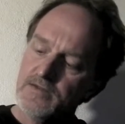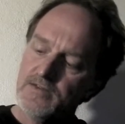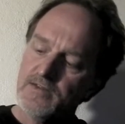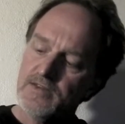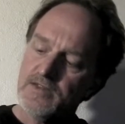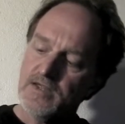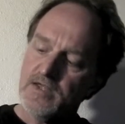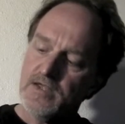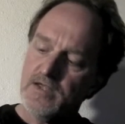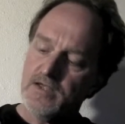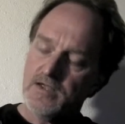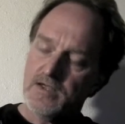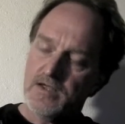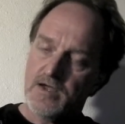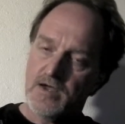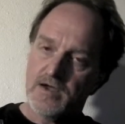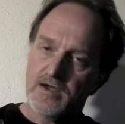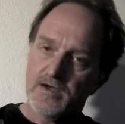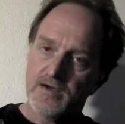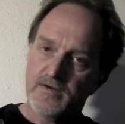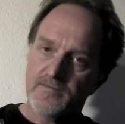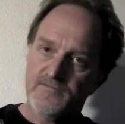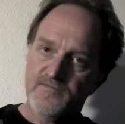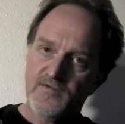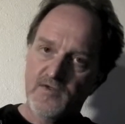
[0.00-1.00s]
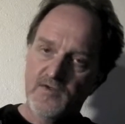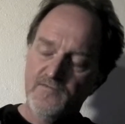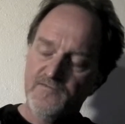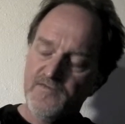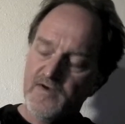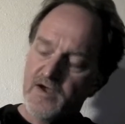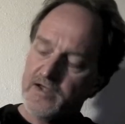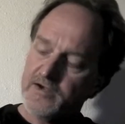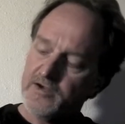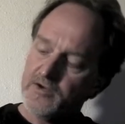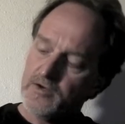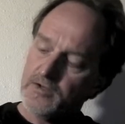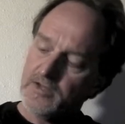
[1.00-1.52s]
the uh,
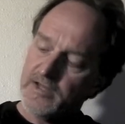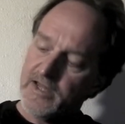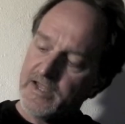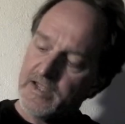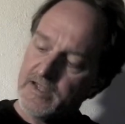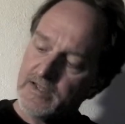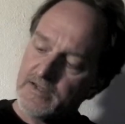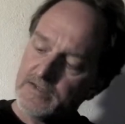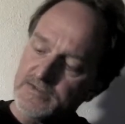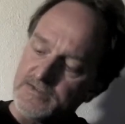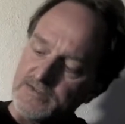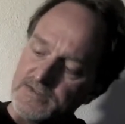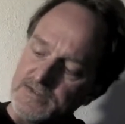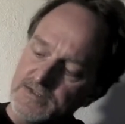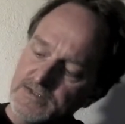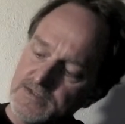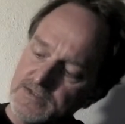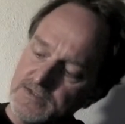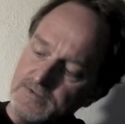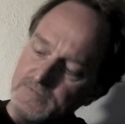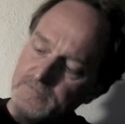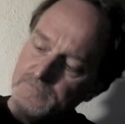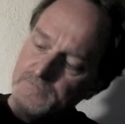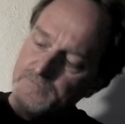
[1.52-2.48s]
viewfinder lens.